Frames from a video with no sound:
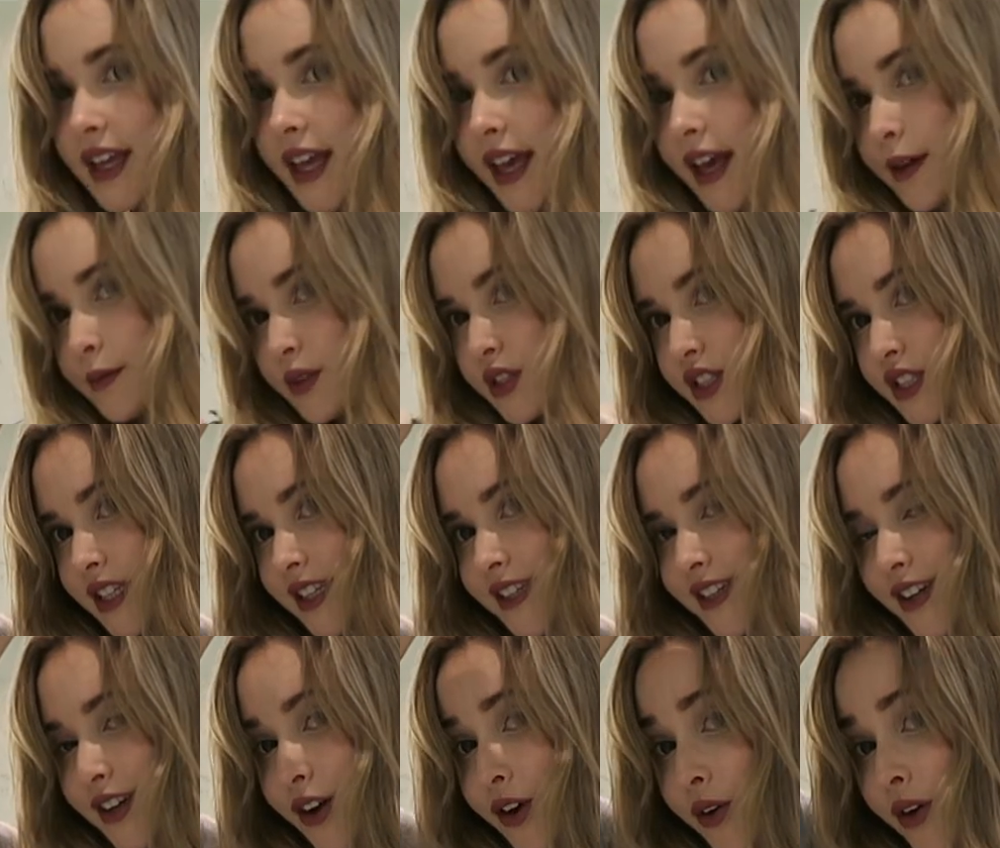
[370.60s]
Okay, I'm just
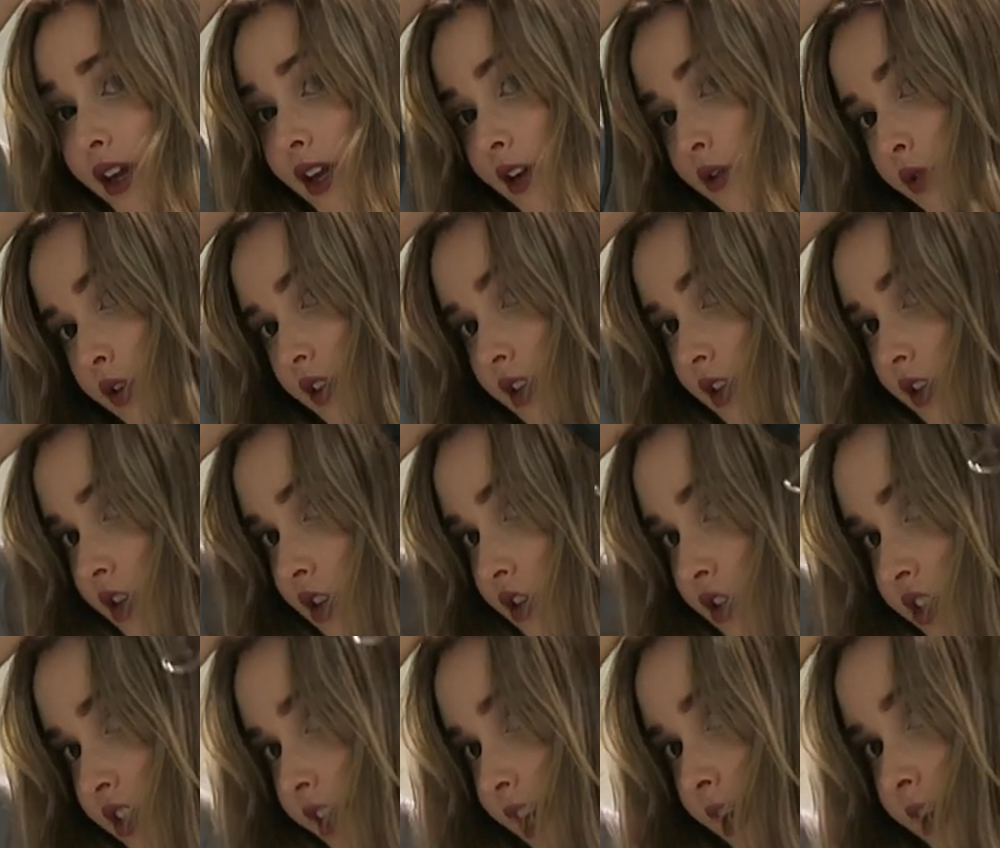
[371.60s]
gonna go in with the
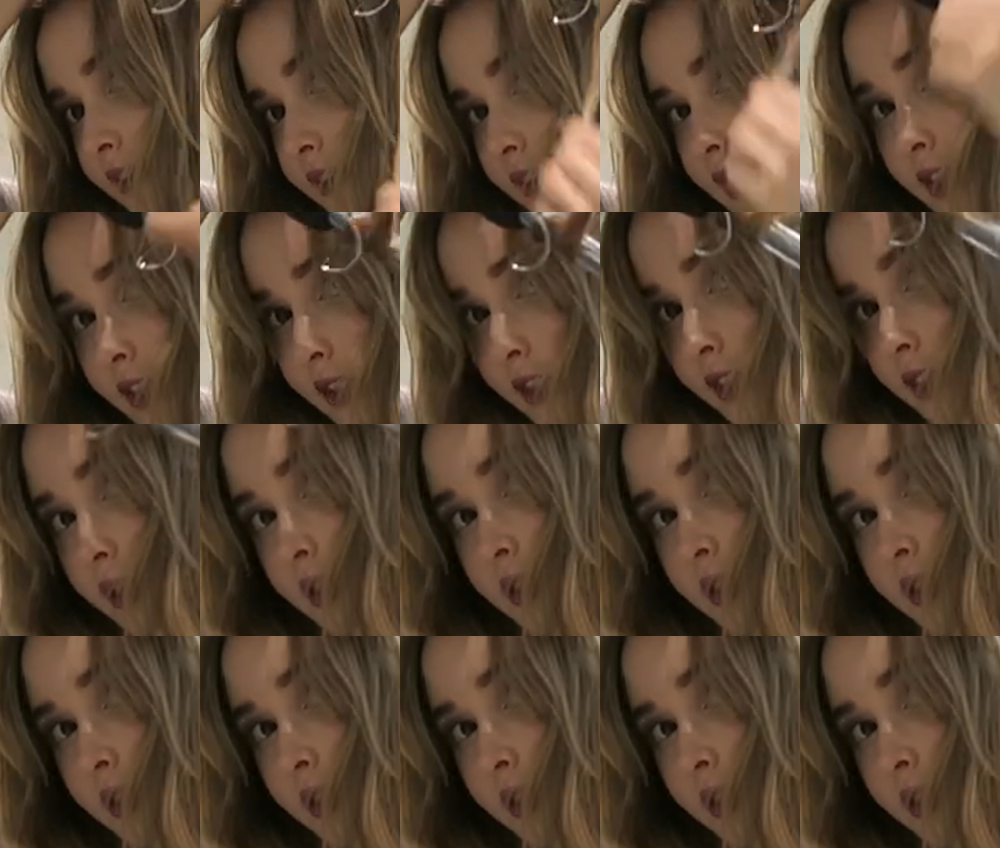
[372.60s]
curling iron like